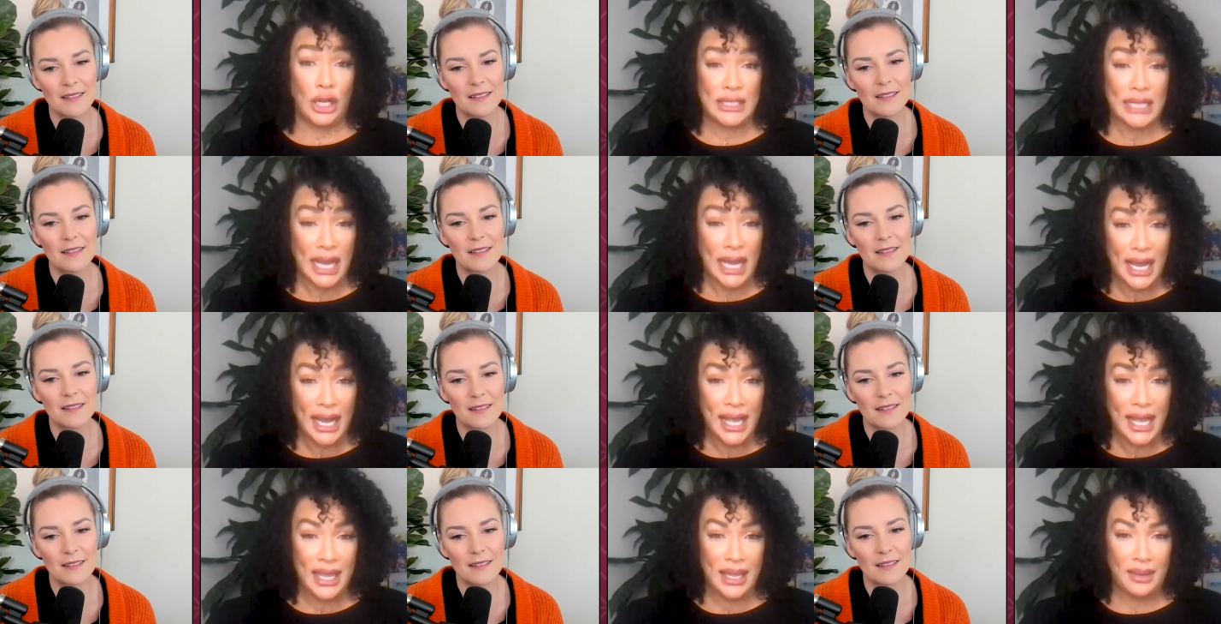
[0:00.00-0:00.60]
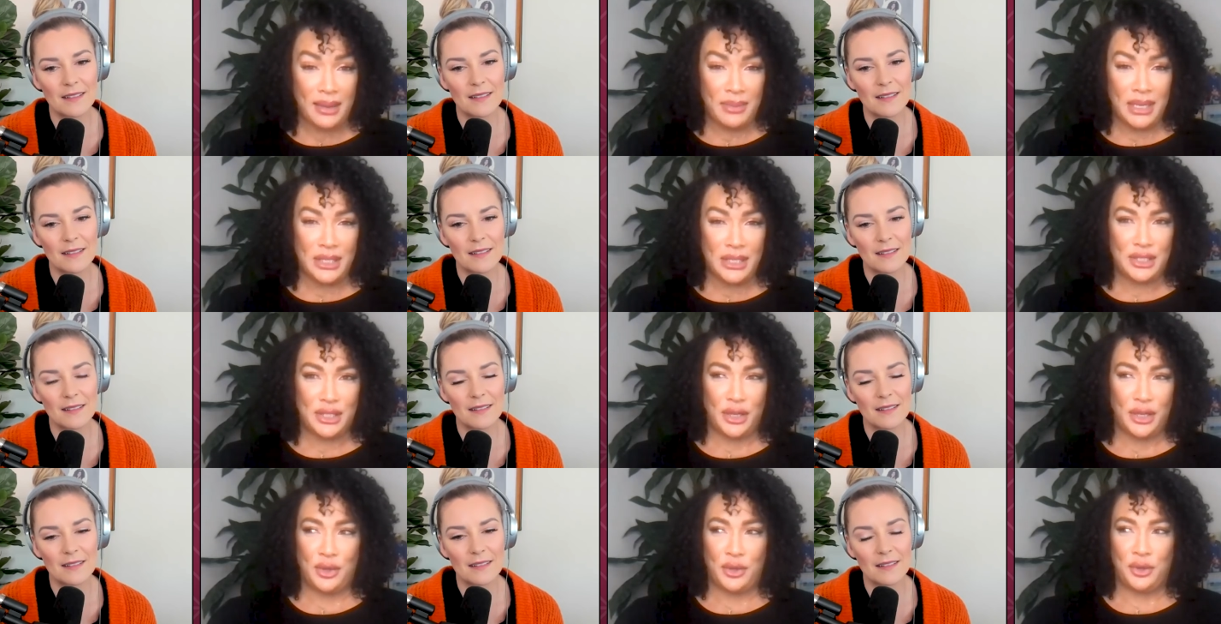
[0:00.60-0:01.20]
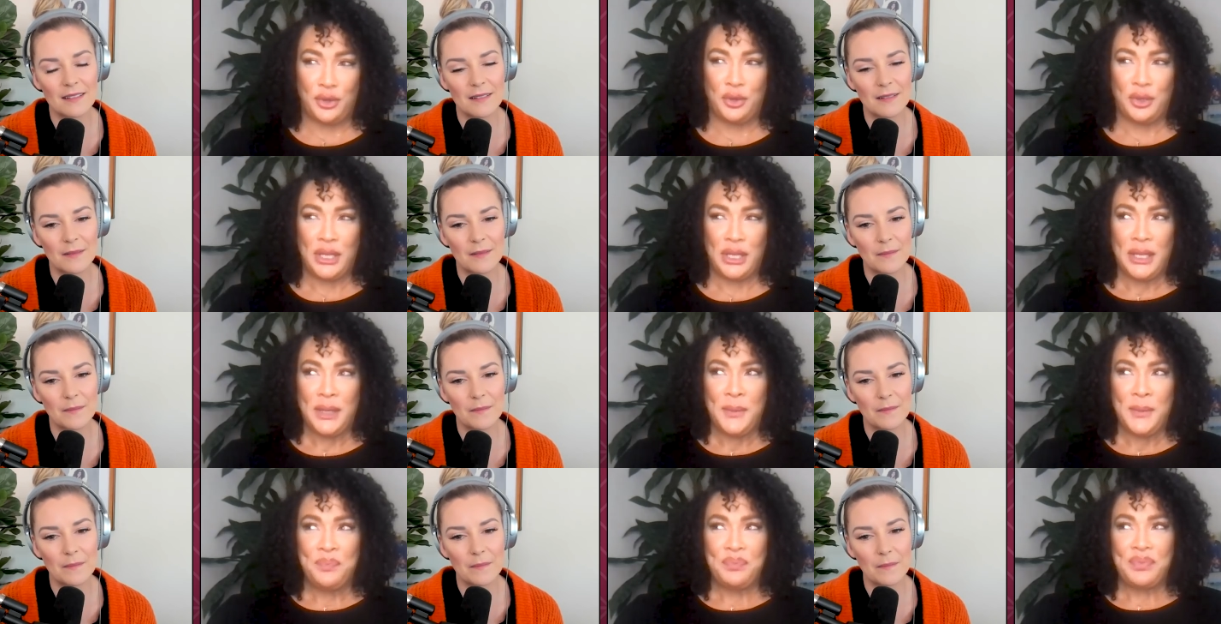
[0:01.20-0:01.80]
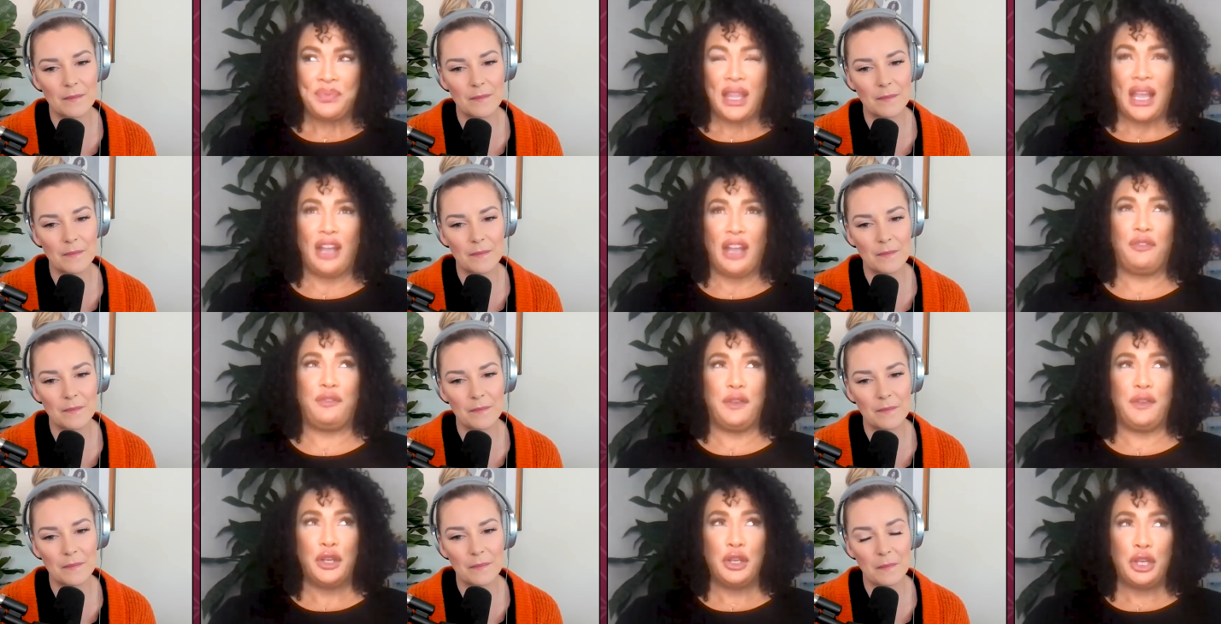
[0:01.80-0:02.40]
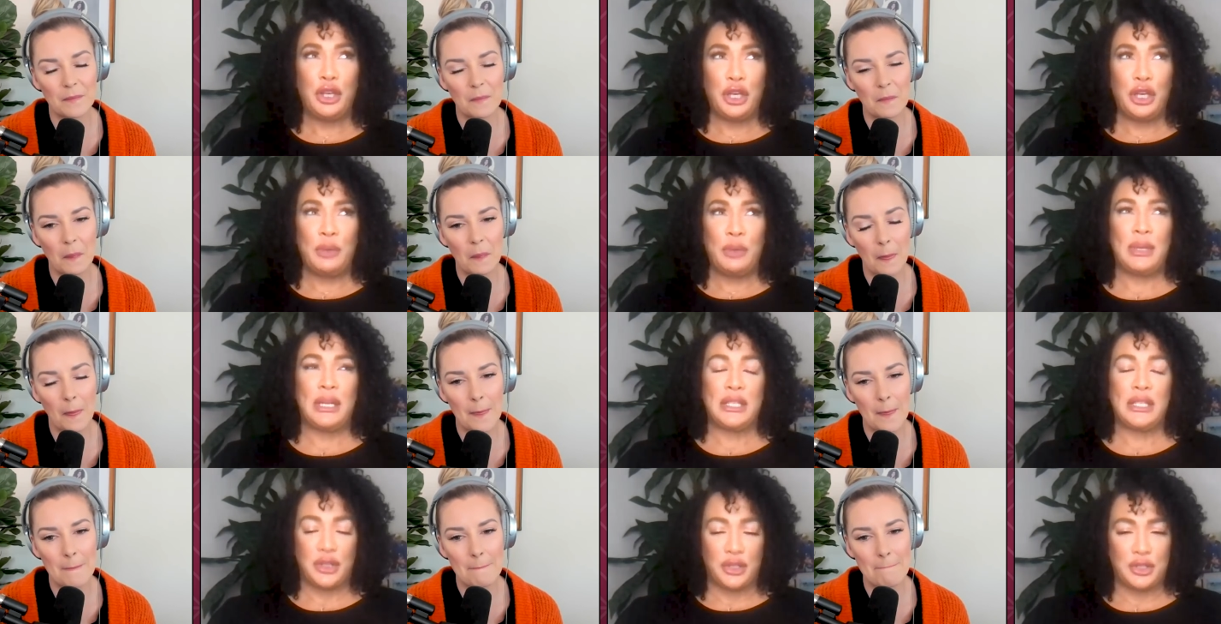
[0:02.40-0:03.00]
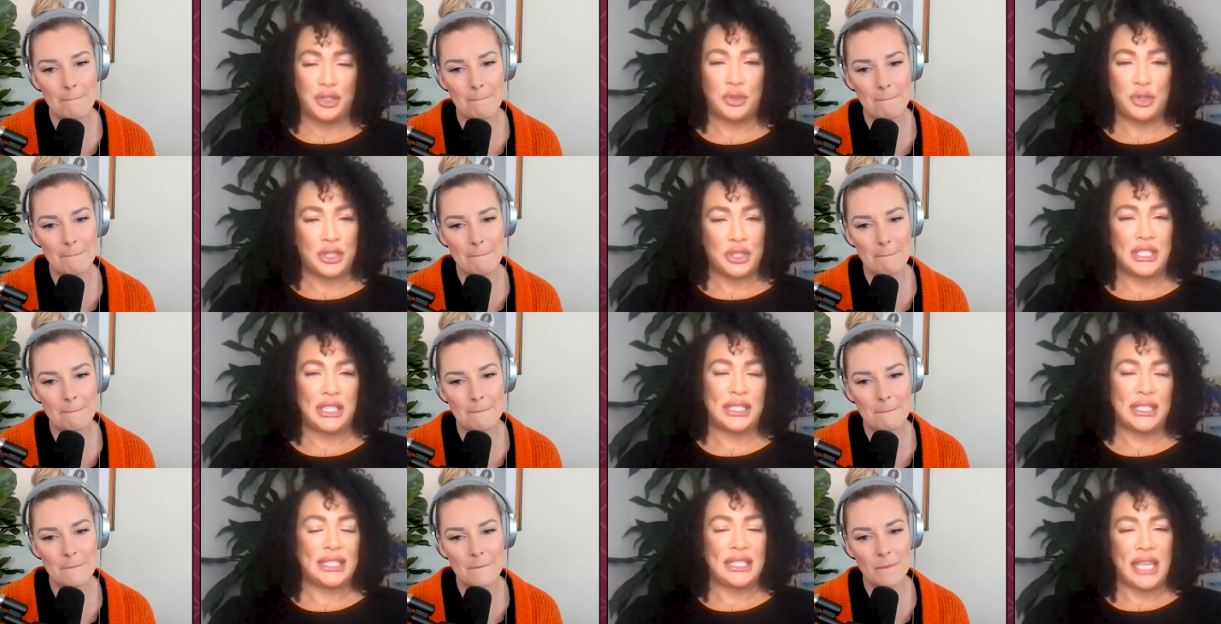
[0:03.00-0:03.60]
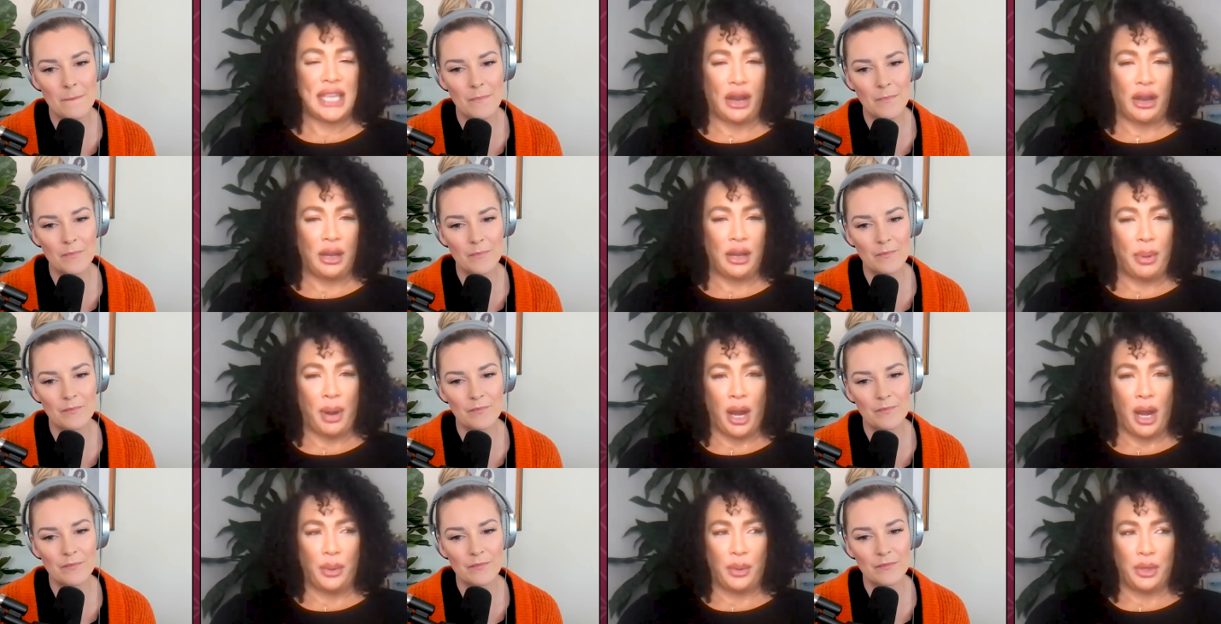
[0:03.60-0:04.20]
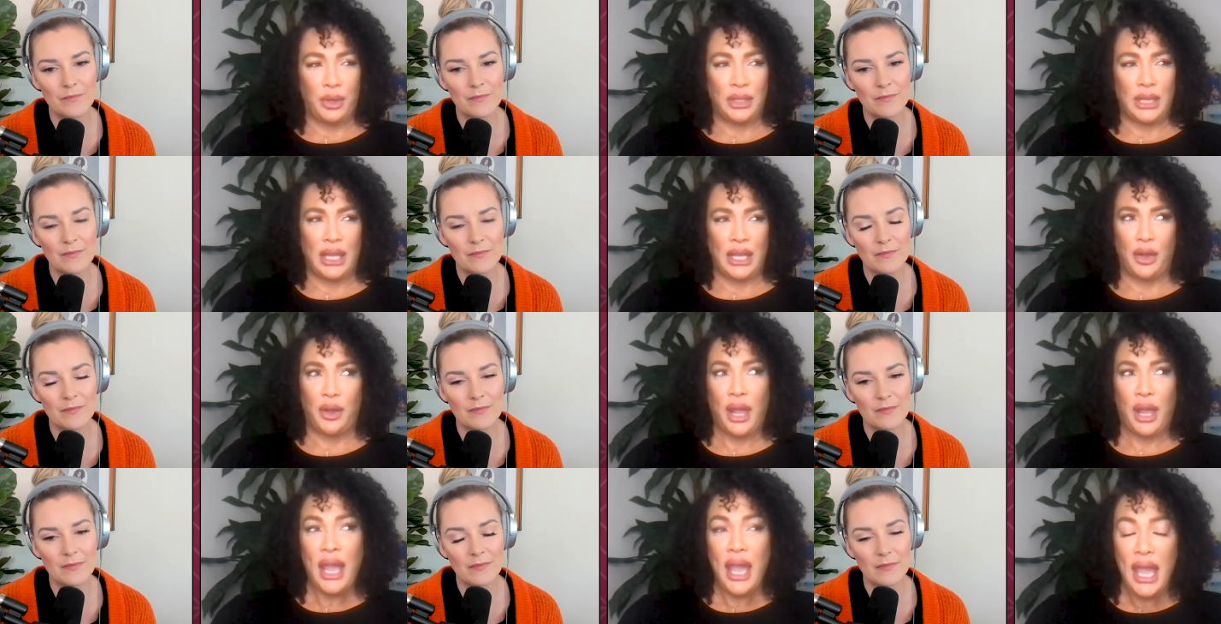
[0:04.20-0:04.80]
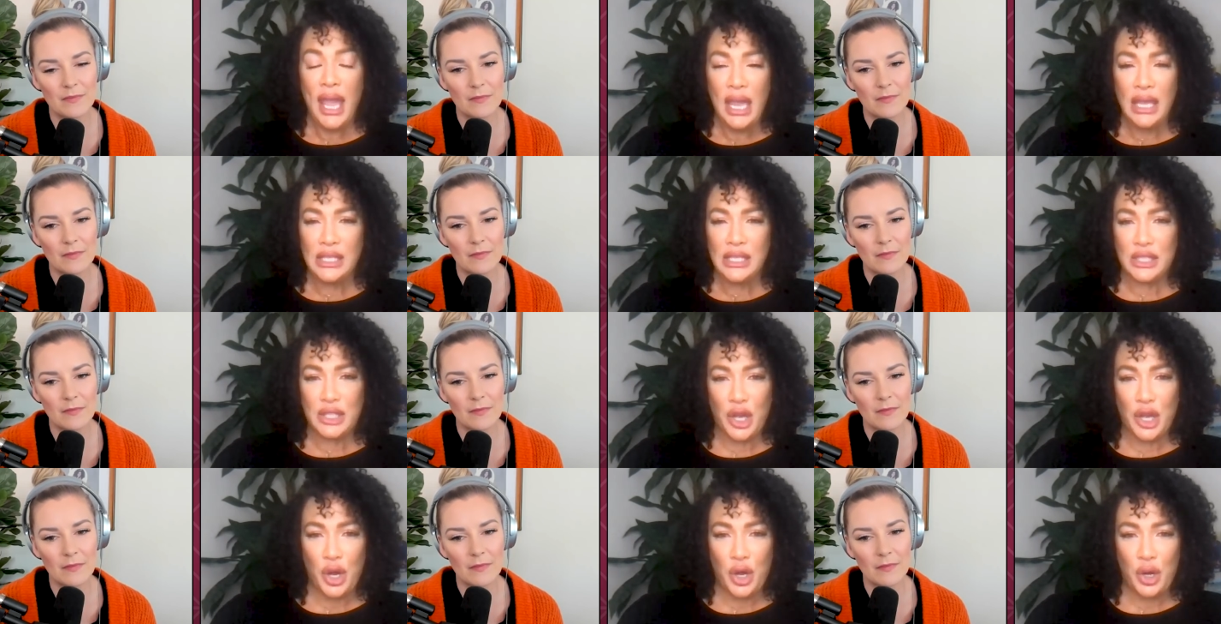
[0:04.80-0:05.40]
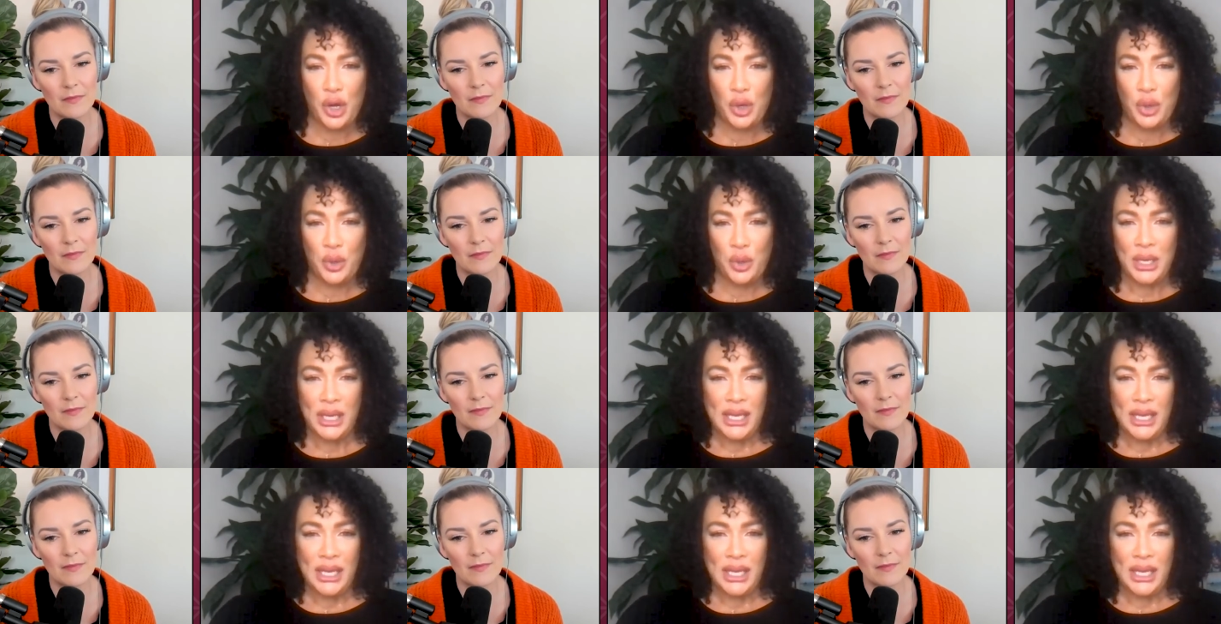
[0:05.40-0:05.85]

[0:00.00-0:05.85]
Speaker 1: time. And so I feel good, but it's also just this scary part where you're like, okay, so